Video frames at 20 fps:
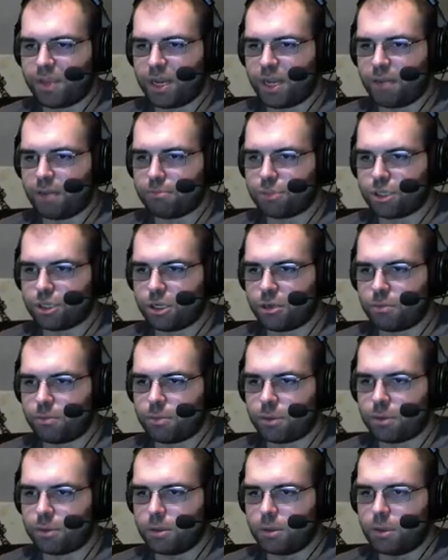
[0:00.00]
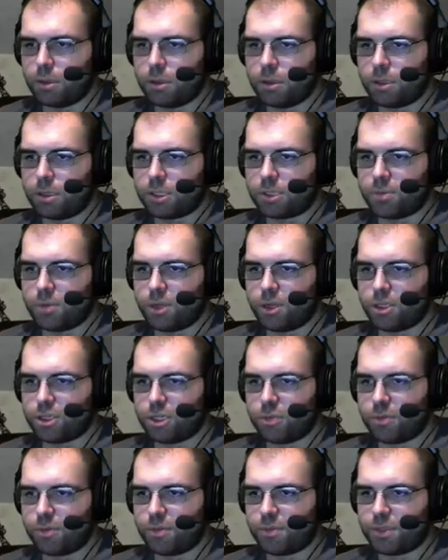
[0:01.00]
jump, small jump
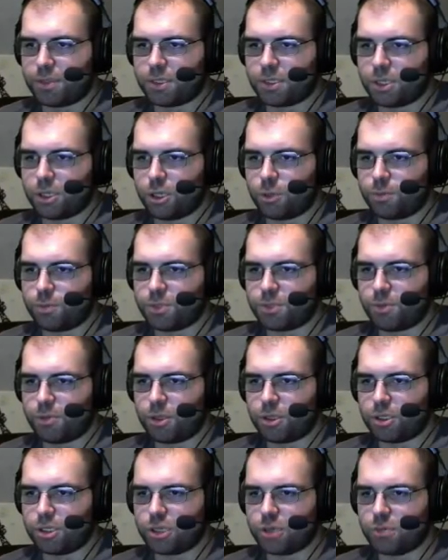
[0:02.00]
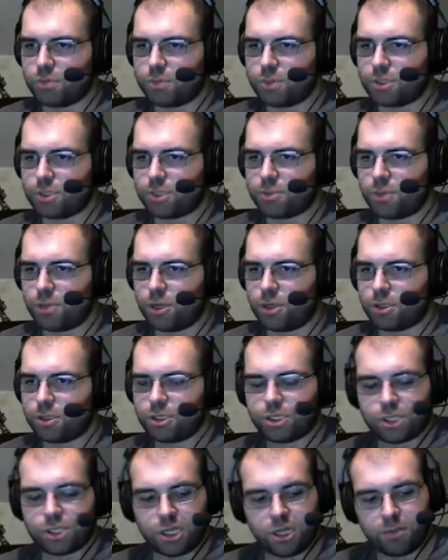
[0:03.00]
up the slope, small
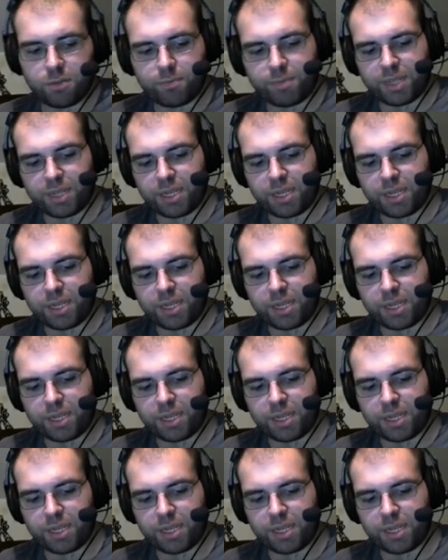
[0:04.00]
jump into the